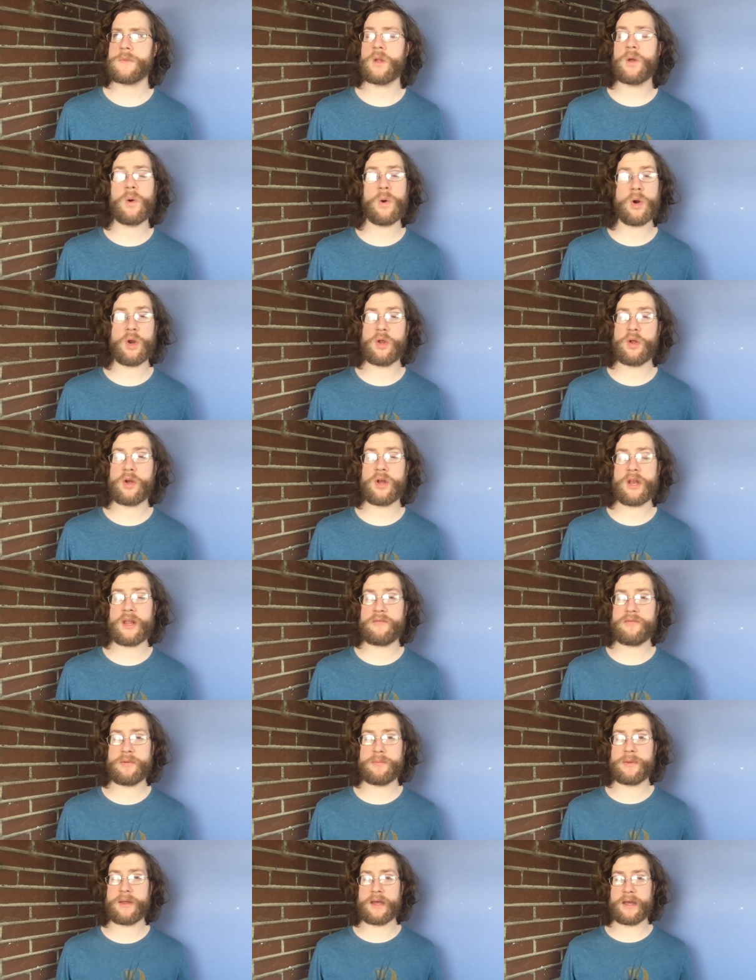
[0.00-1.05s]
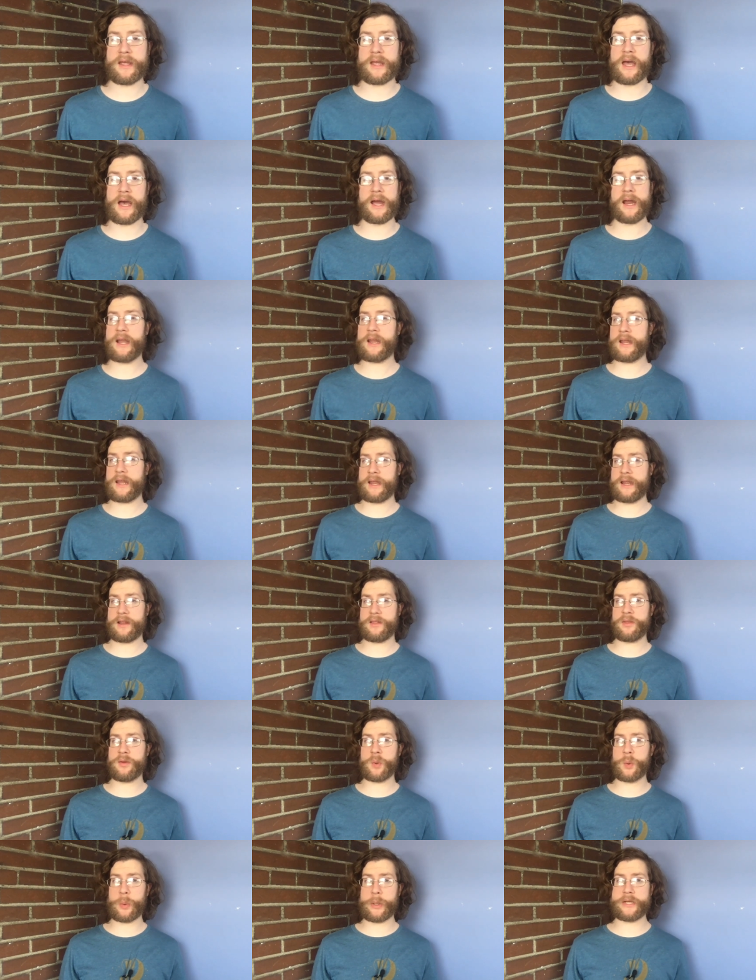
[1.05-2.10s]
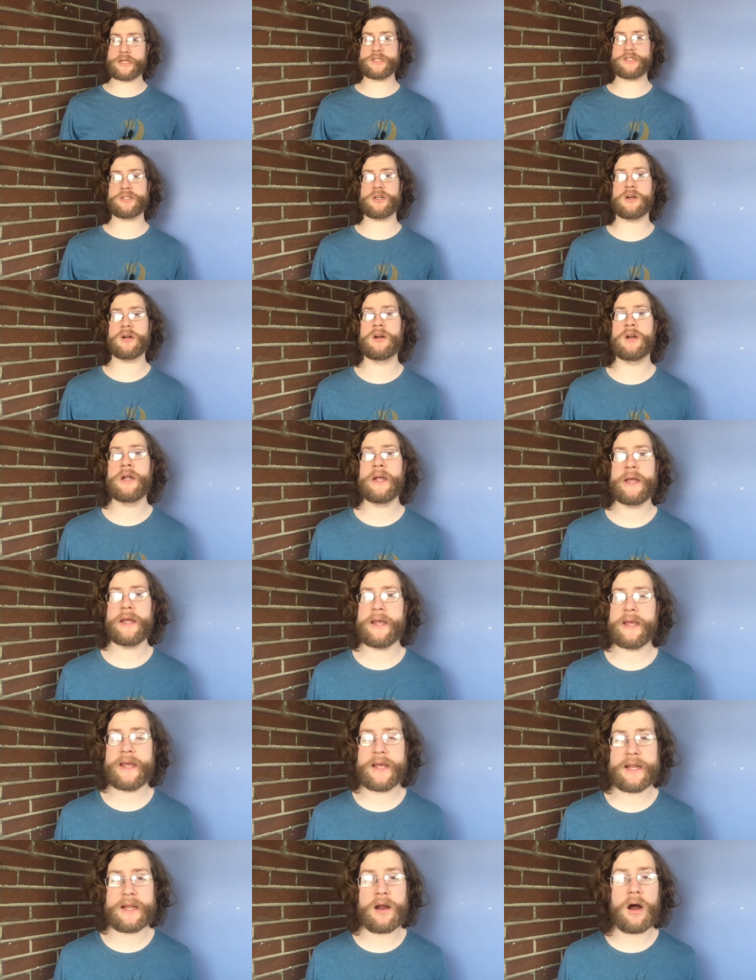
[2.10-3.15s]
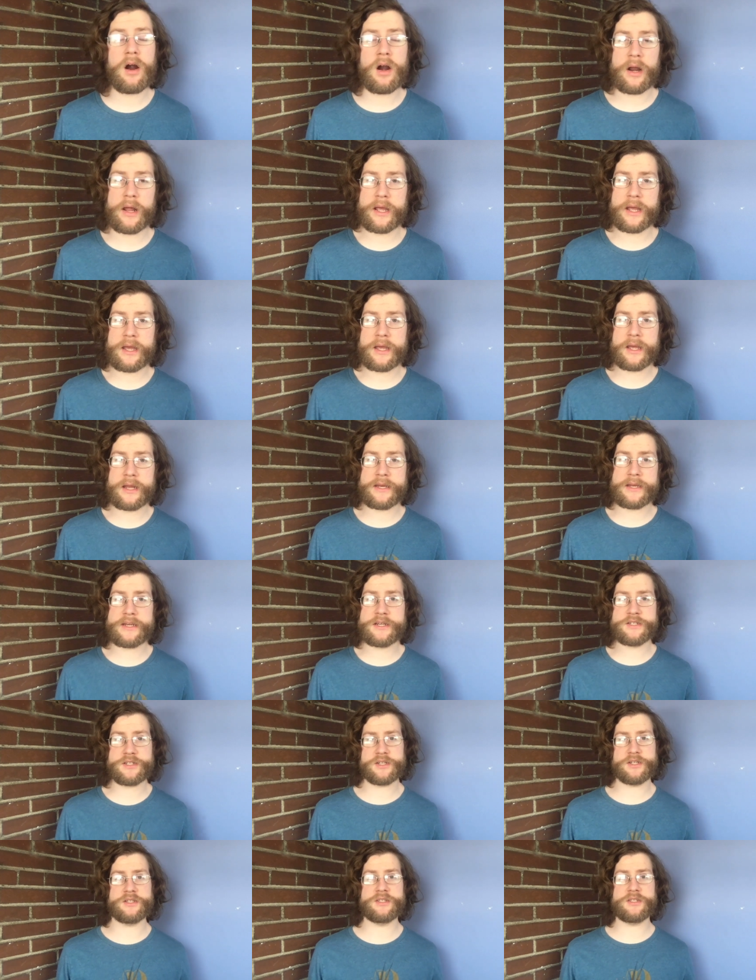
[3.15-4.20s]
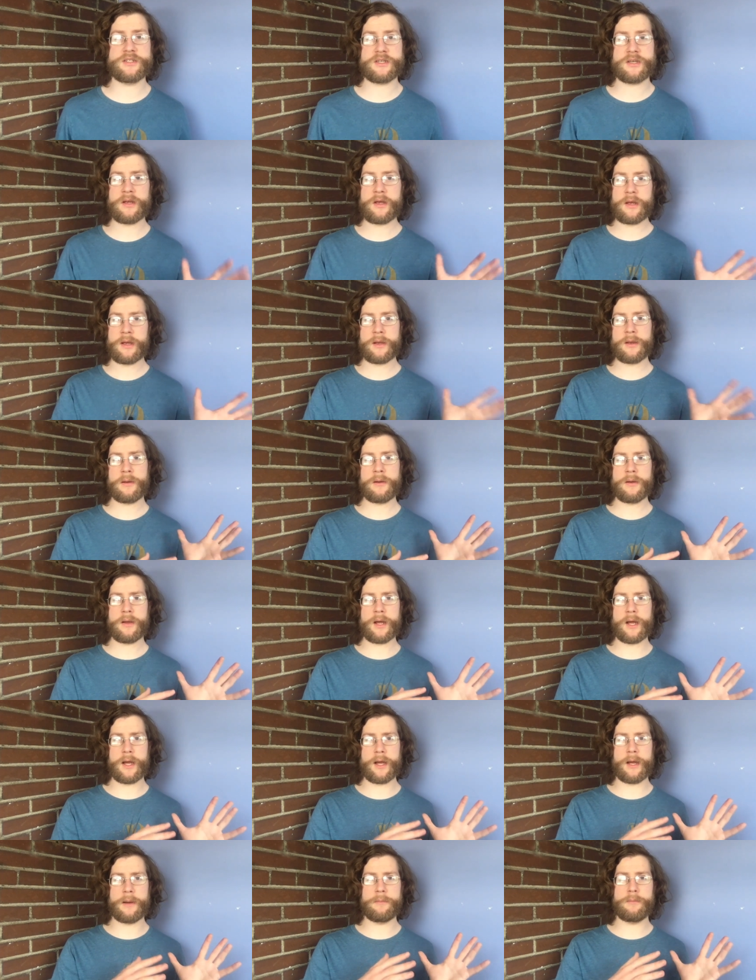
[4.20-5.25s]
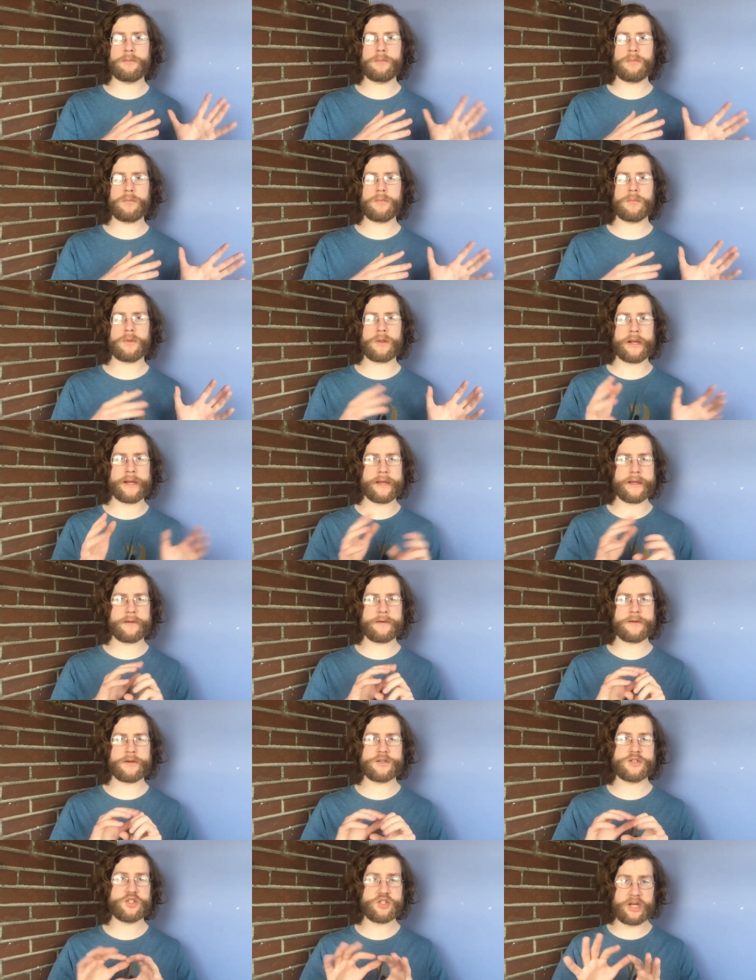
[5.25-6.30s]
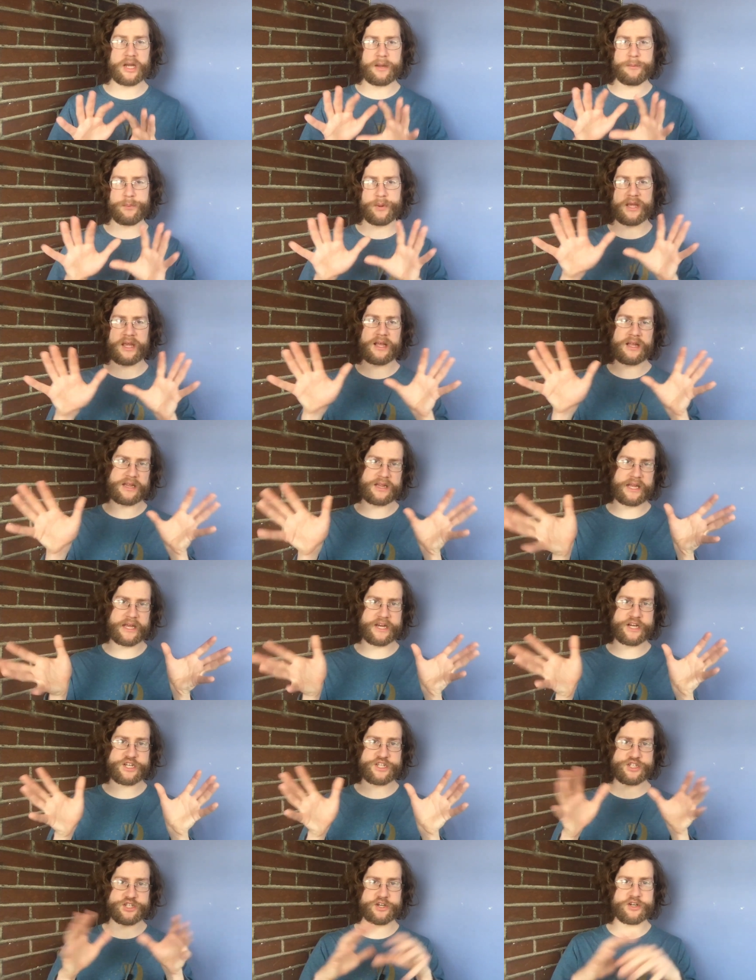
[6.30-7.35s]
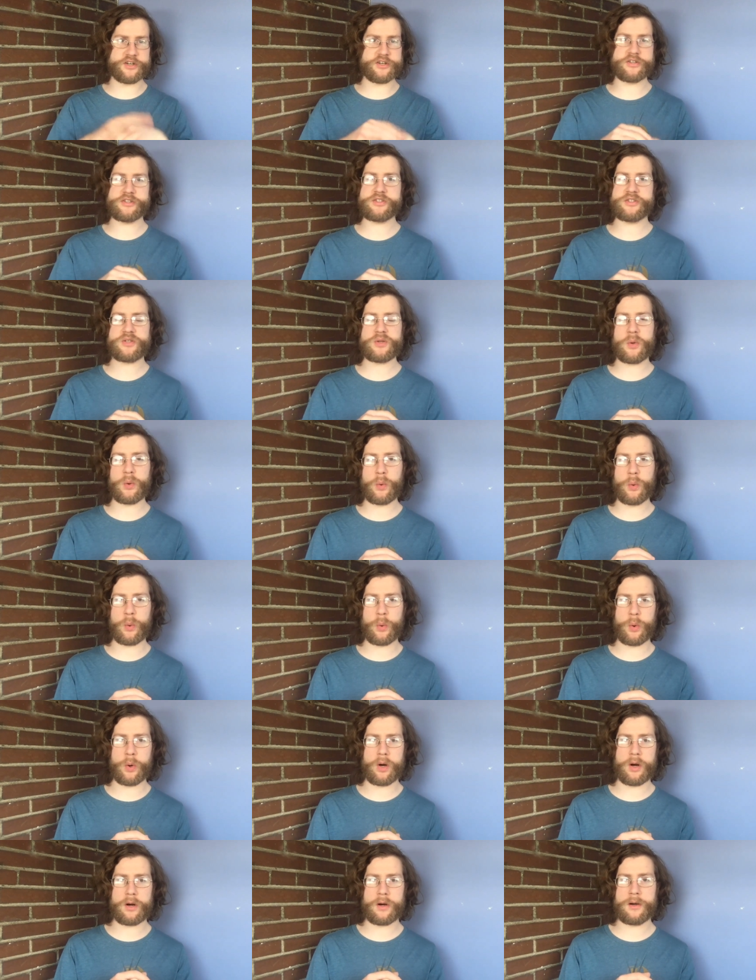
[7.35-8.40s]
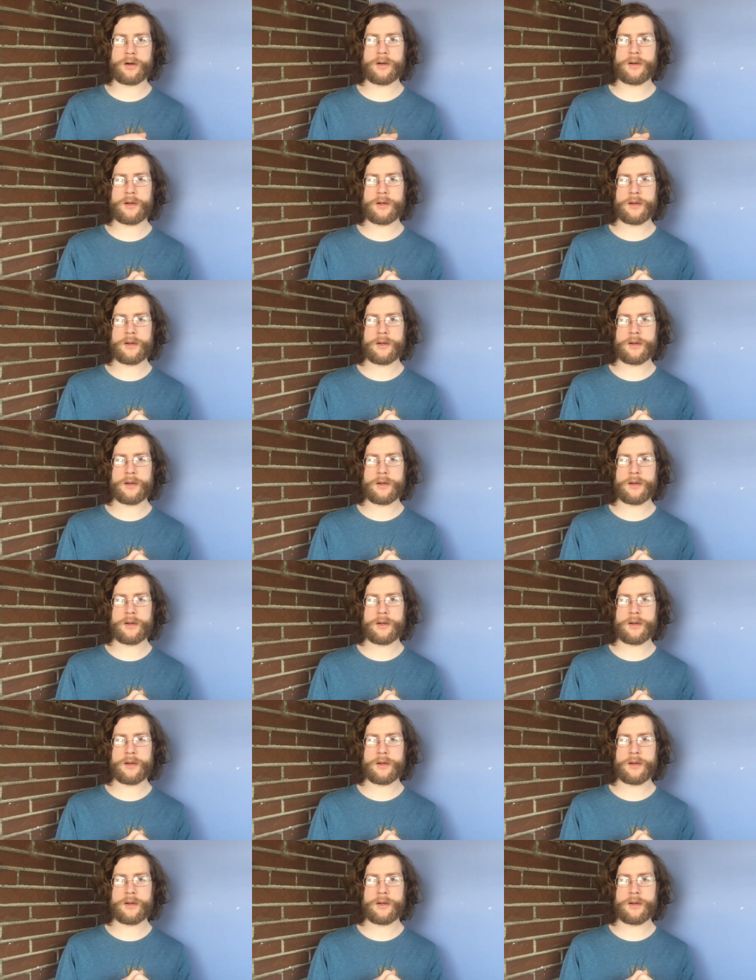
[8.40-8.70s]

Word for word: or you could even be a guide in the winter in Arctic conditions um, like shaping glaciers or